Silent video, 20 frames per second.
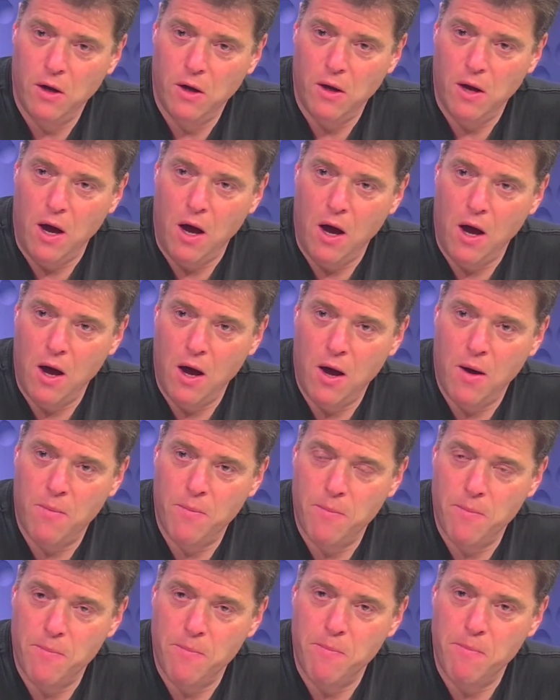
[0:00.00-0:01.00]

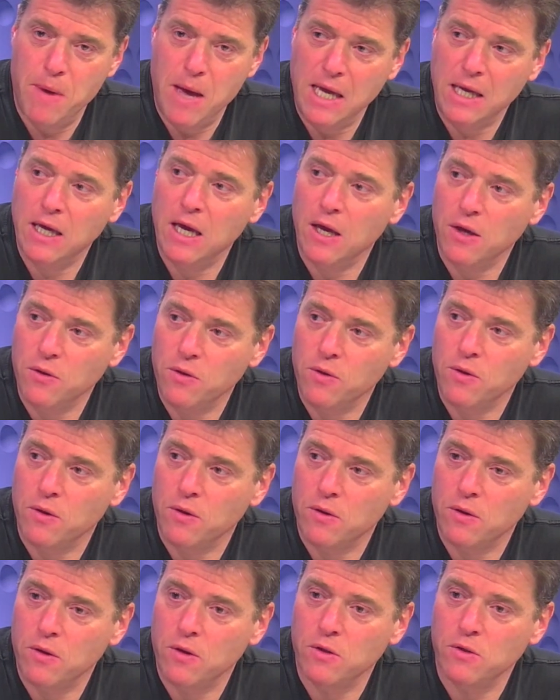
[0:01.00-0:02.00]
um, making
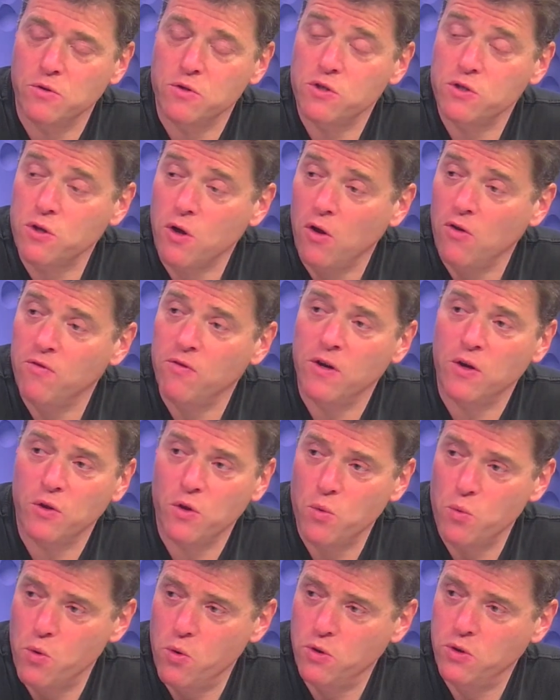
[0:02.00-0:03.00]
and solving the
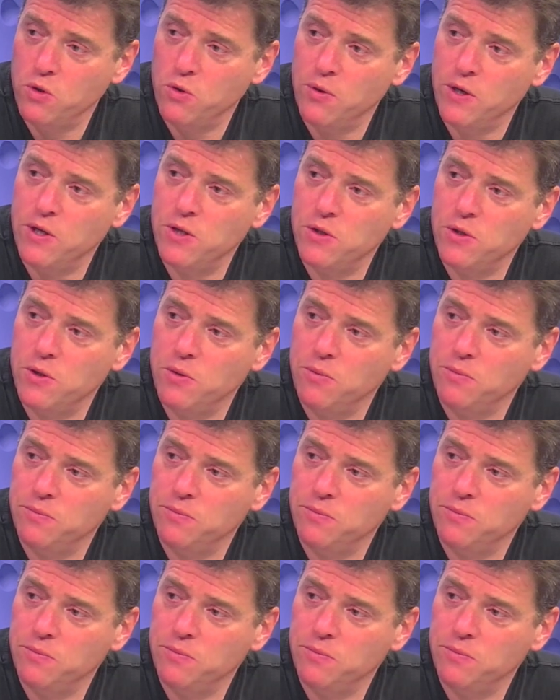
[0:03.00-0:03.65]
water issue?